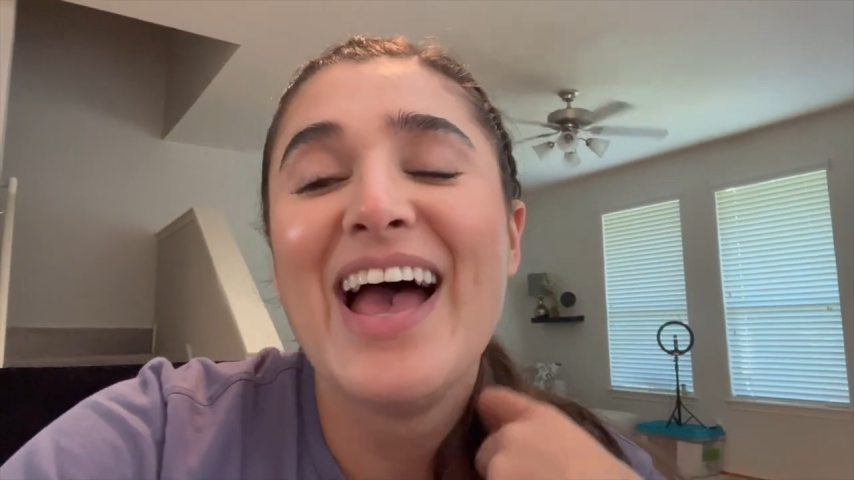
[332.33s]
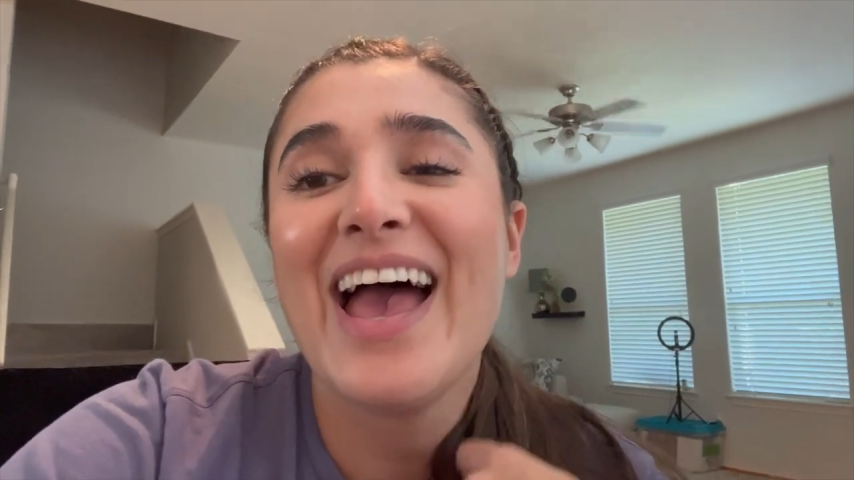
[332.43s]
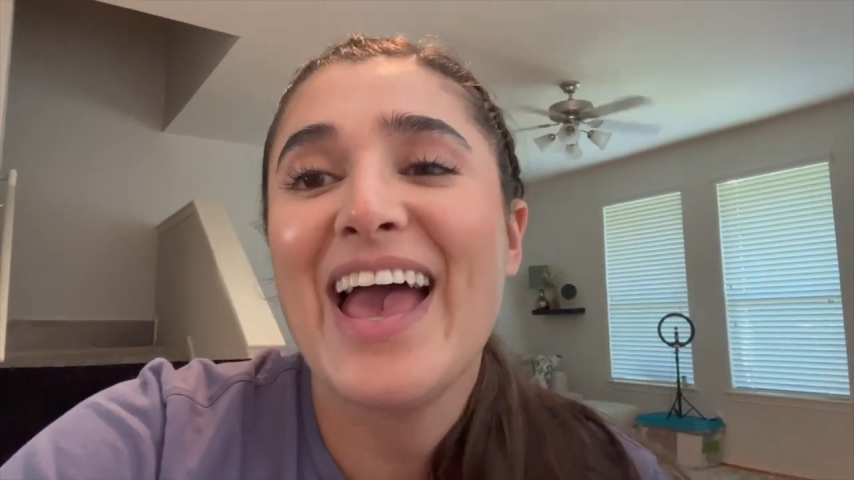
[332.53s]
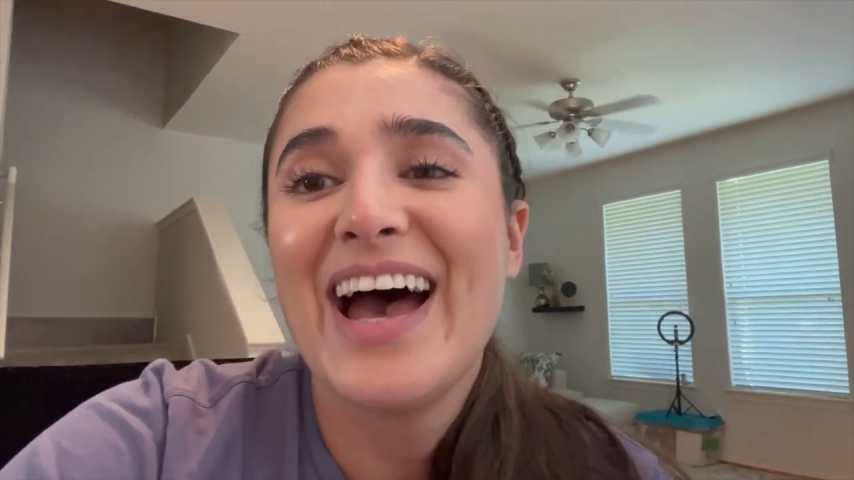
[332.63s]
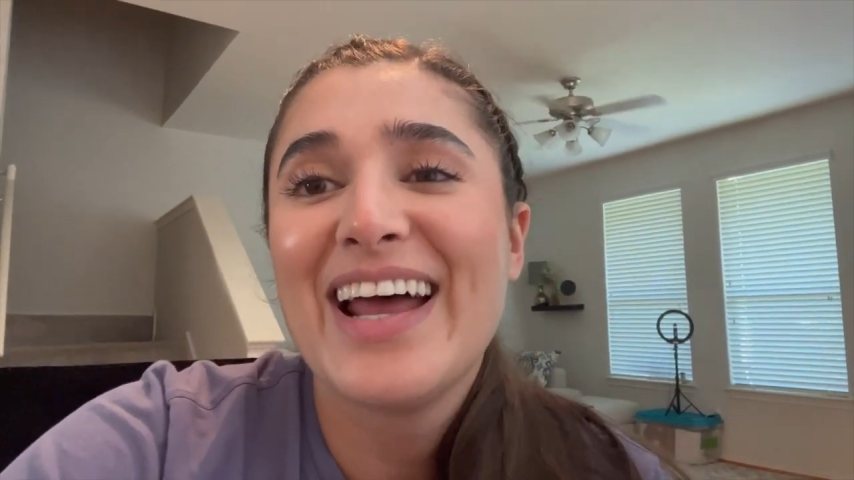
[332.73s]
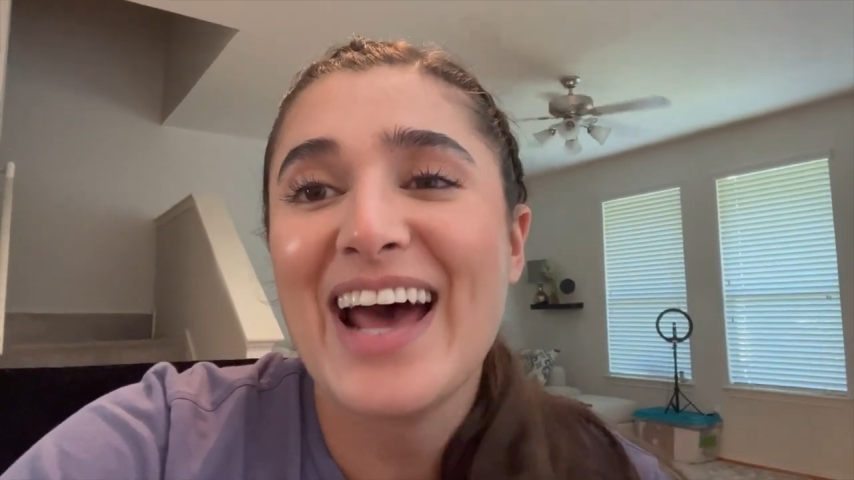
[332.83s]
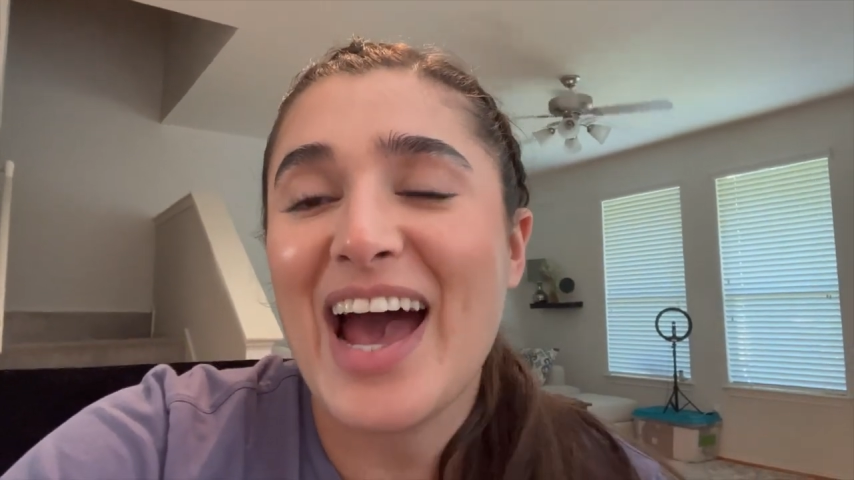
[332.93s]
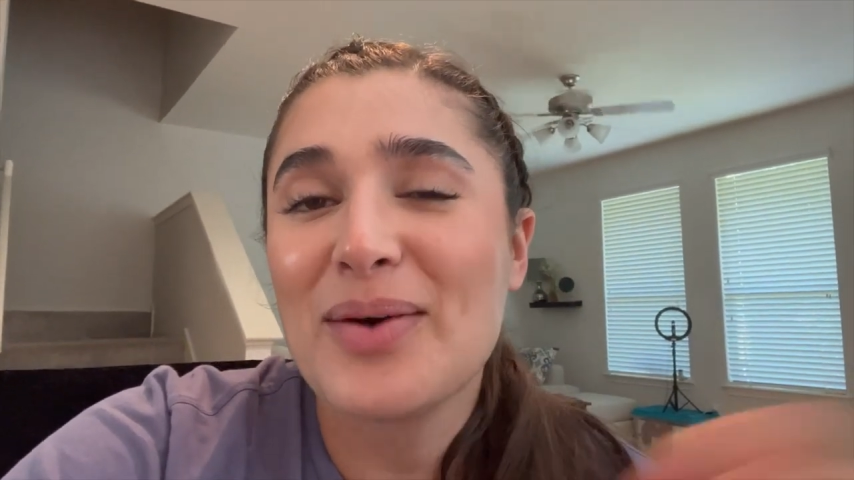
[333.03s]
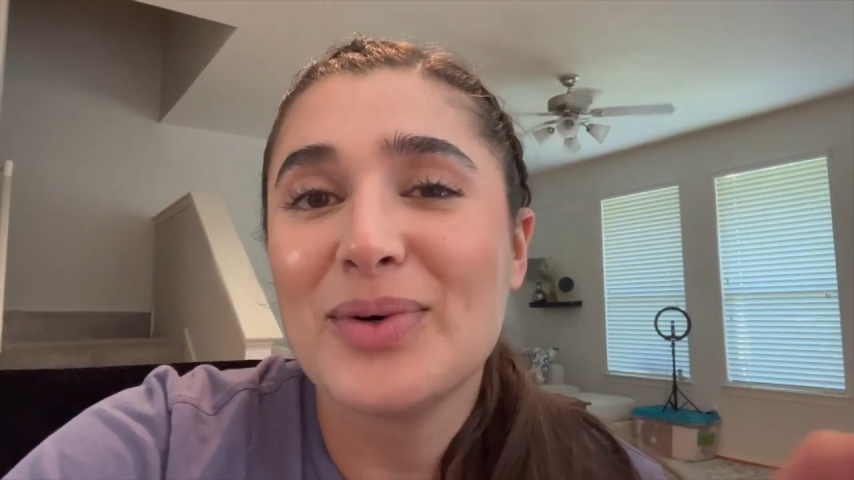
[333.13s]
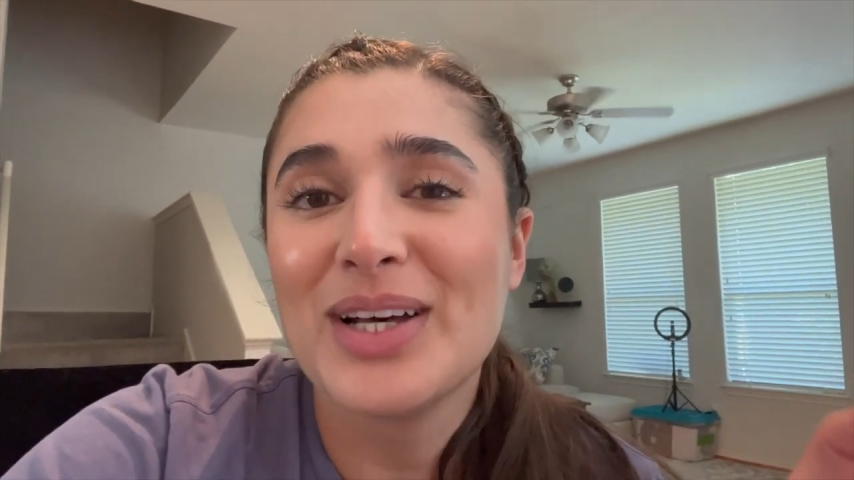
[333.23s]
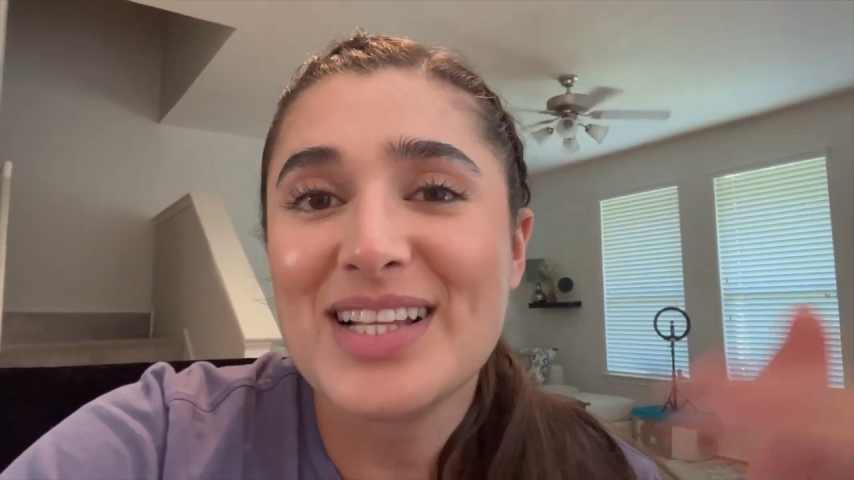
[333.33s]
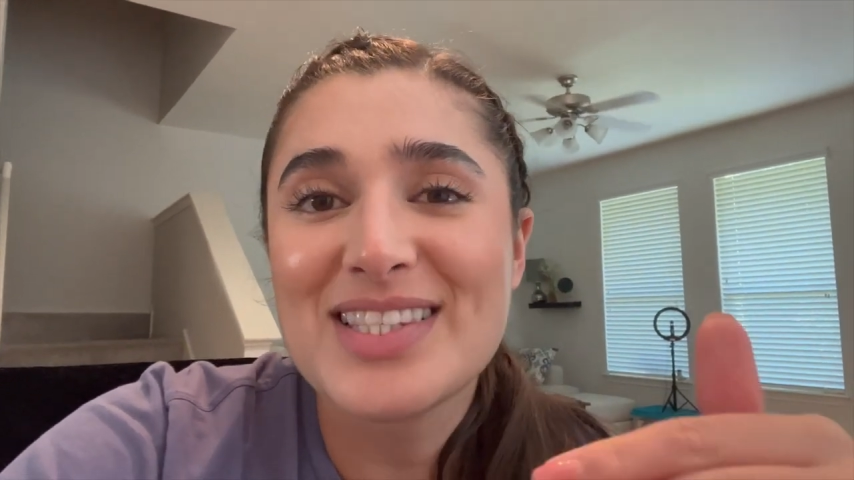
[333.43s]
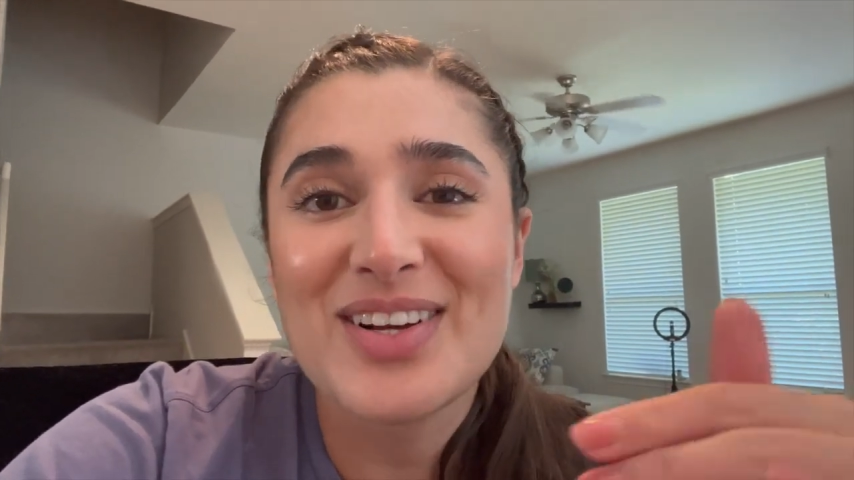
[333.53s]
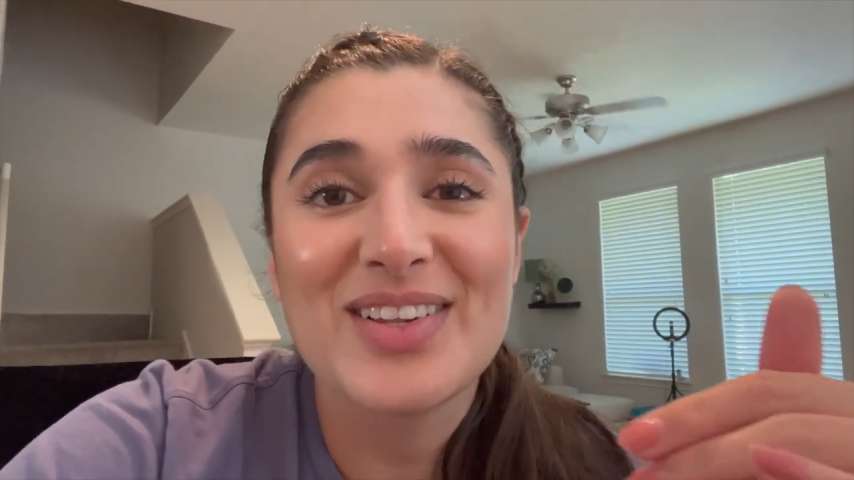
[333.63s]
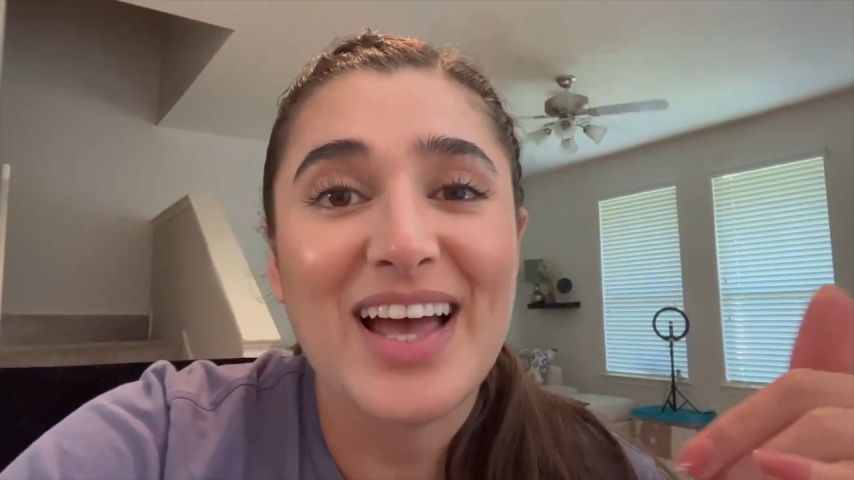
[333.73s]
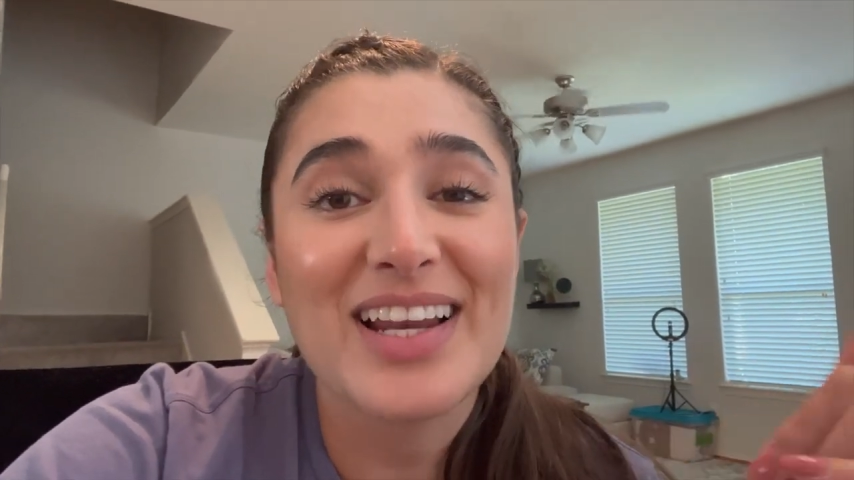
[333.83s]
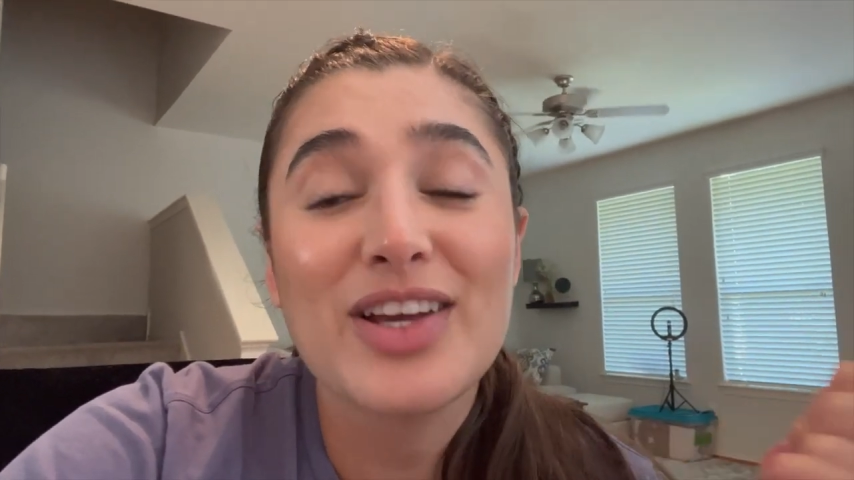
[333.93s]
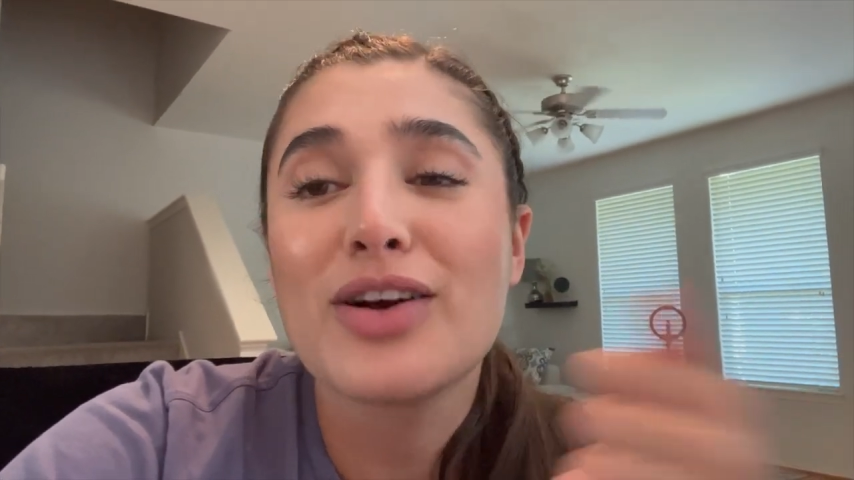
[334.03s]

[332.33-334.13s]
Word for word: and I will insert that here.